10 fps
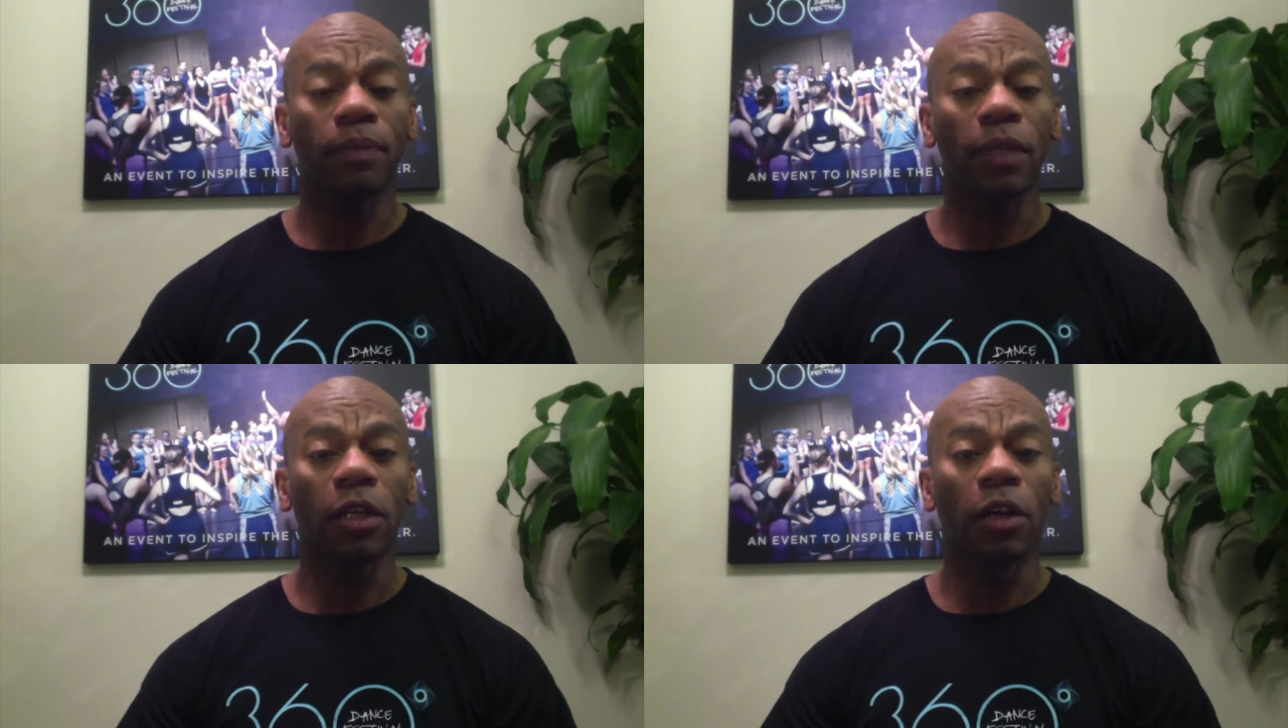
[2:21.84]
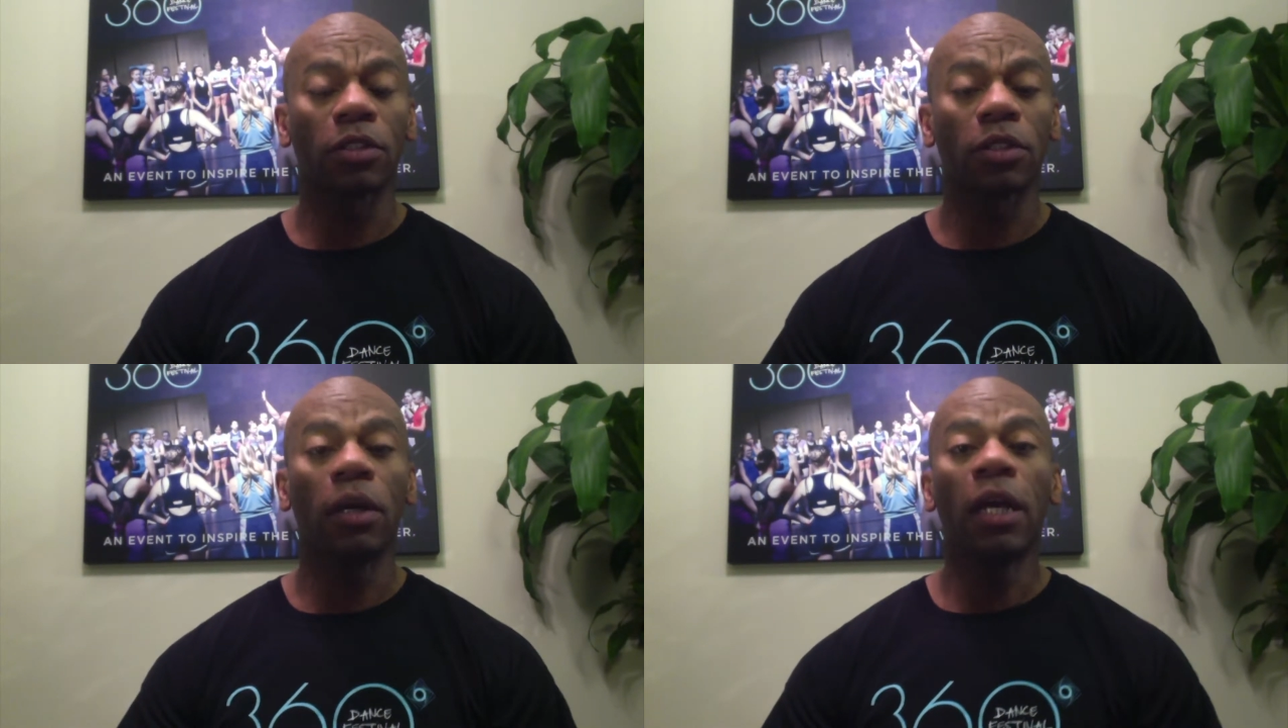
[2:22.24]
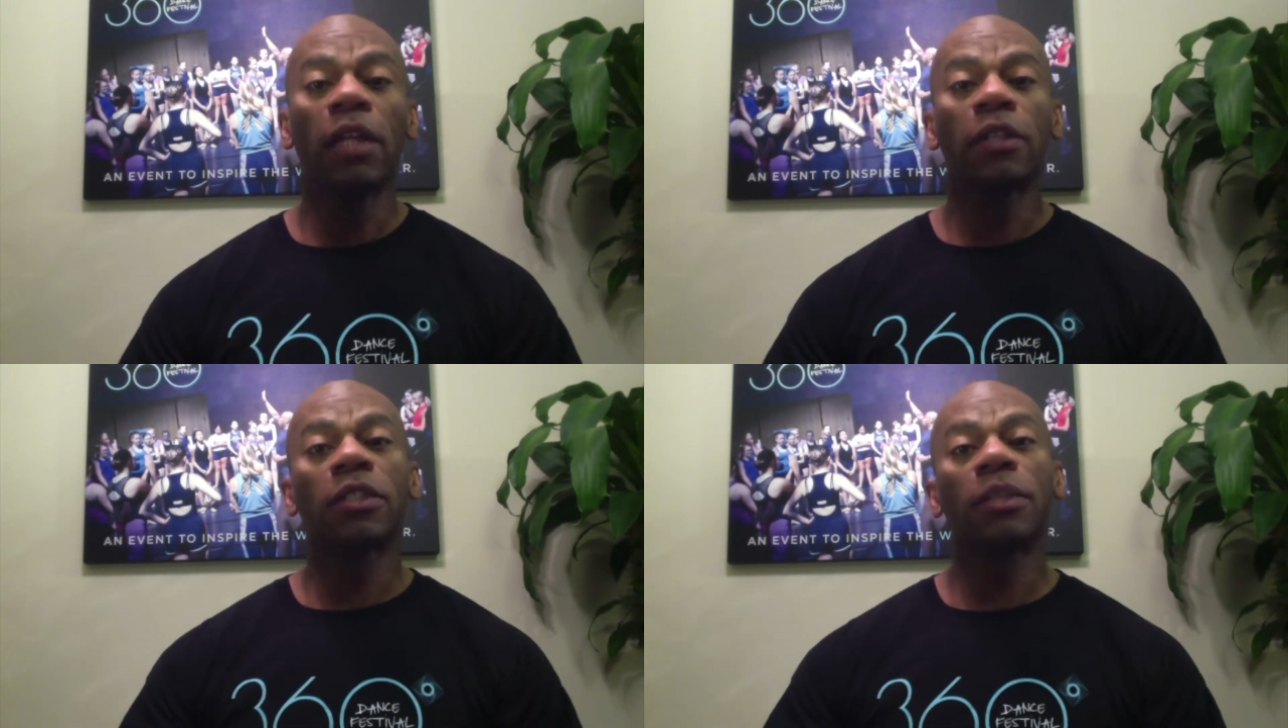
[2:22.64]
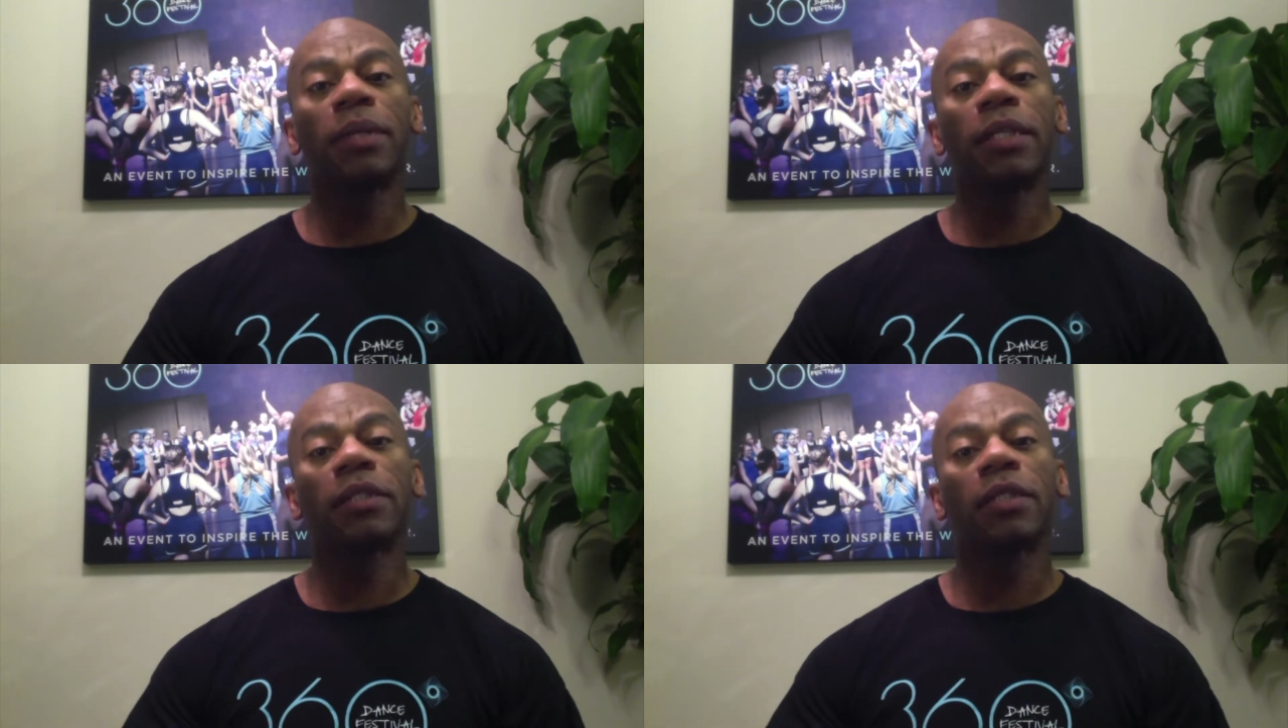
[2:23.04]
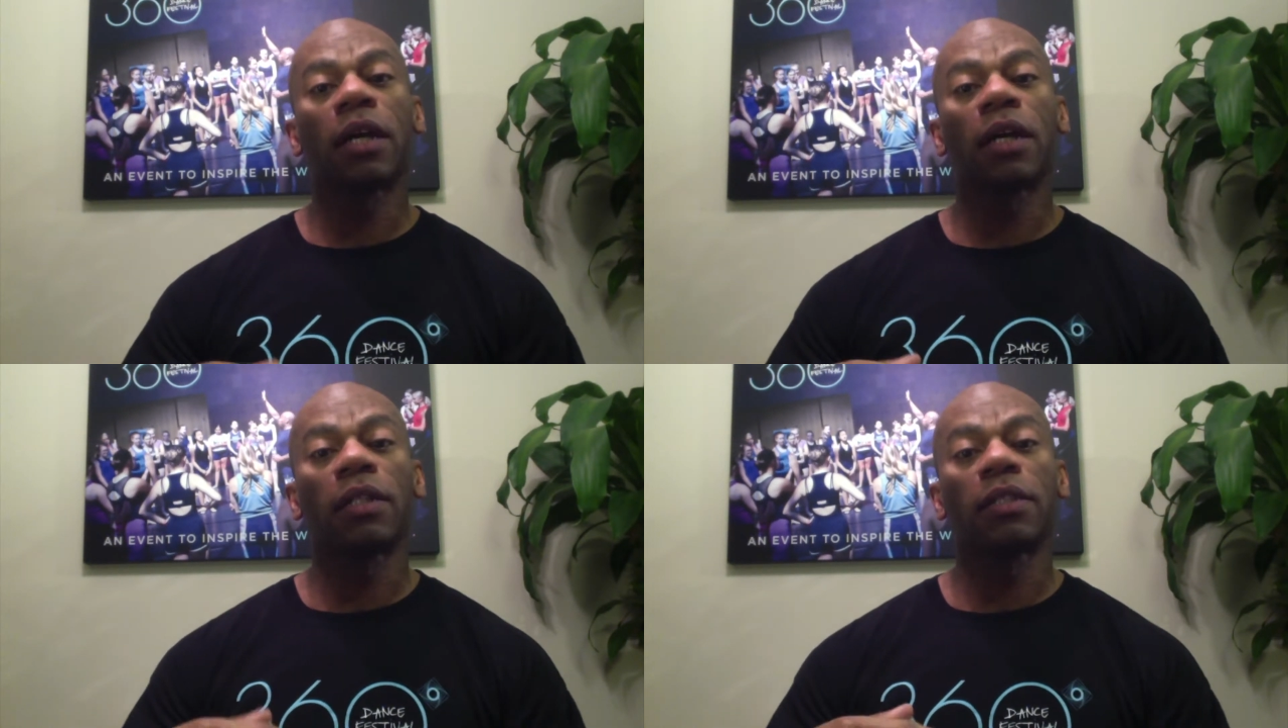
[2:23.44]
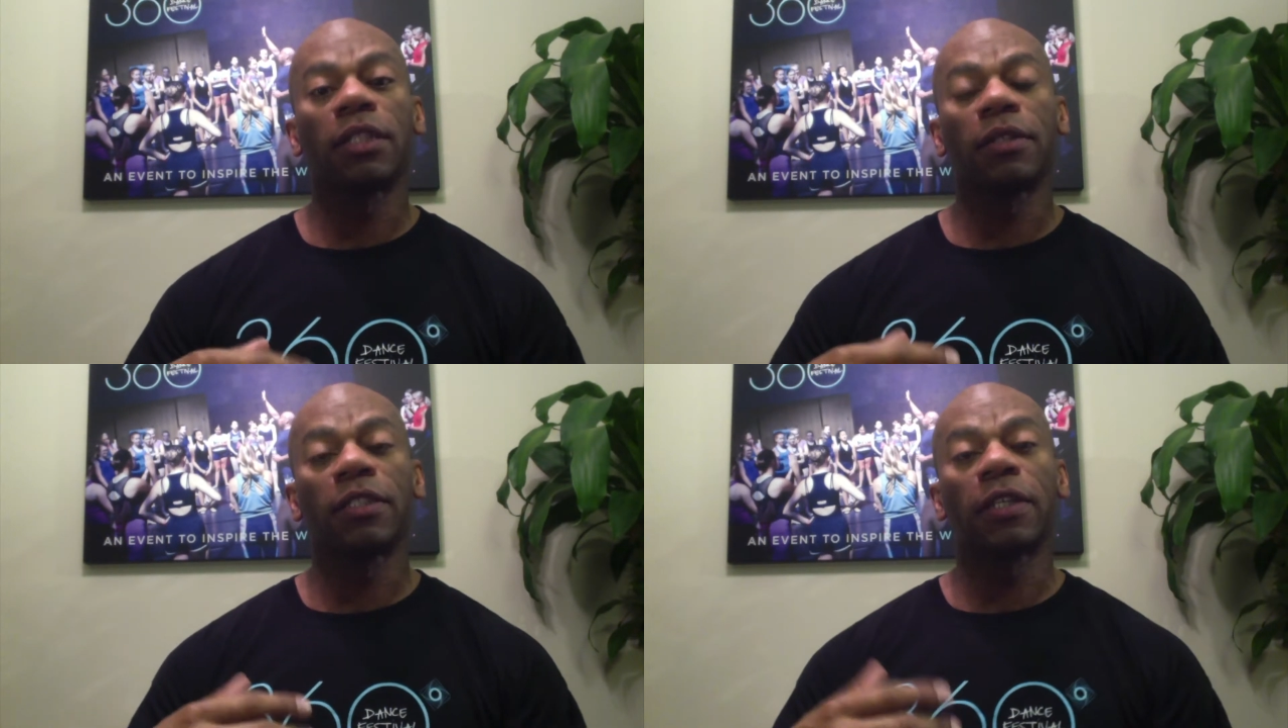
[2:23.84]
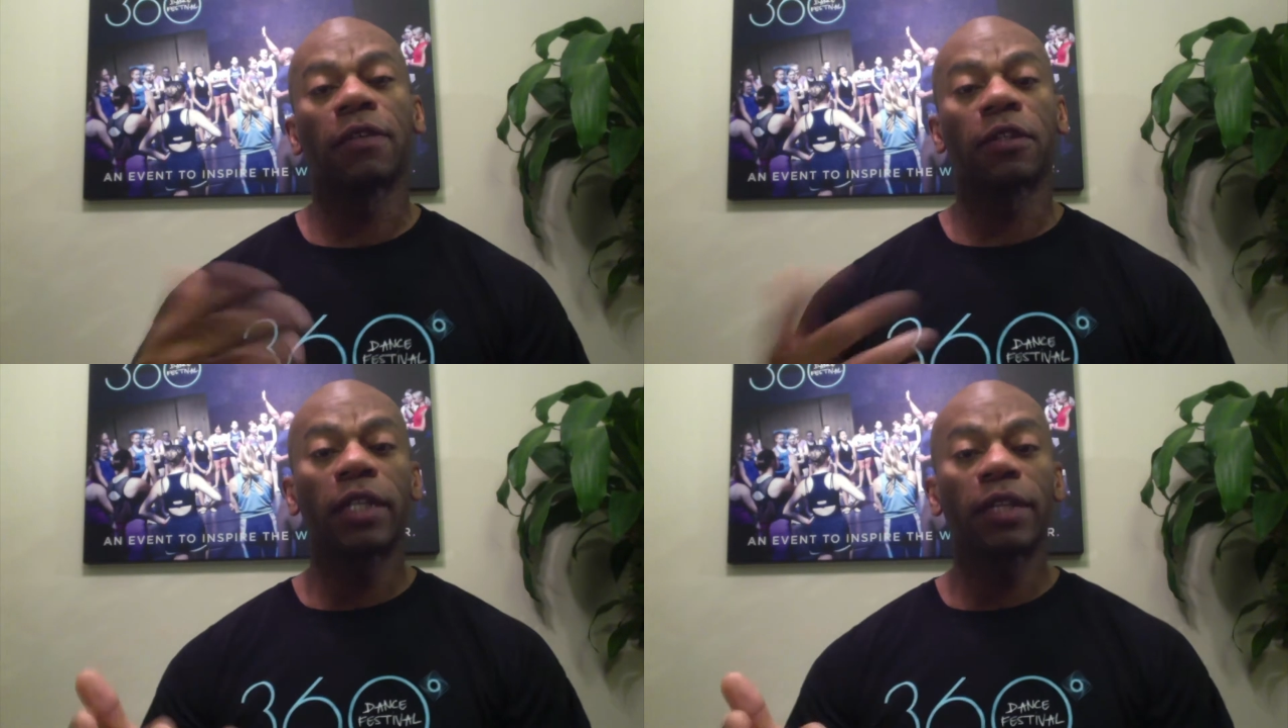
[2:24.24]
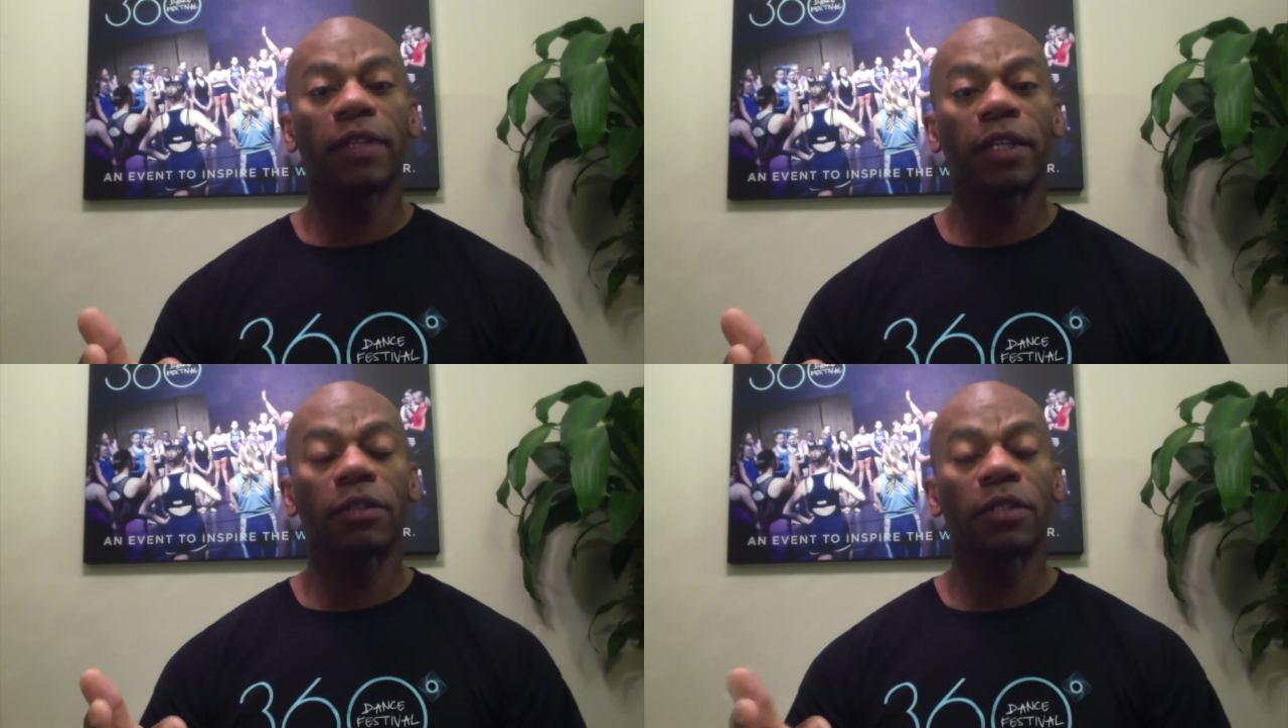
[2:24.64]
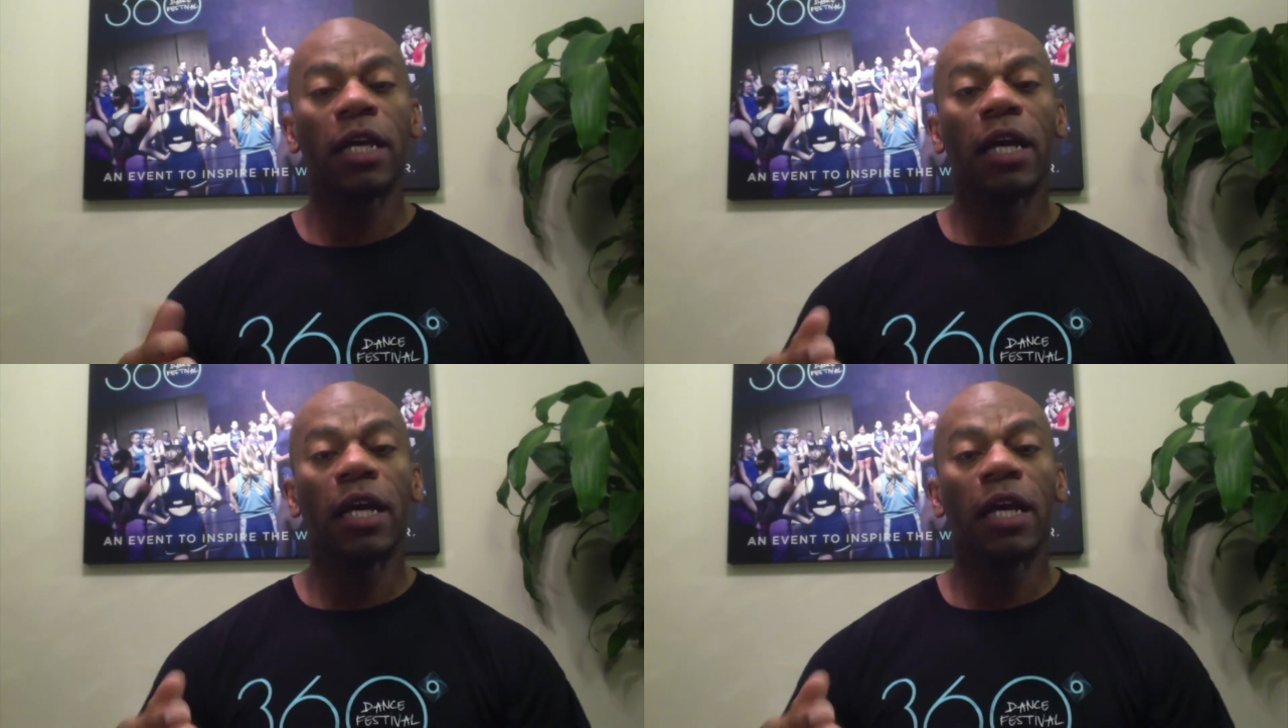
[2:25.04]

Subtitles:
Also, there's going to be a series of critique videos.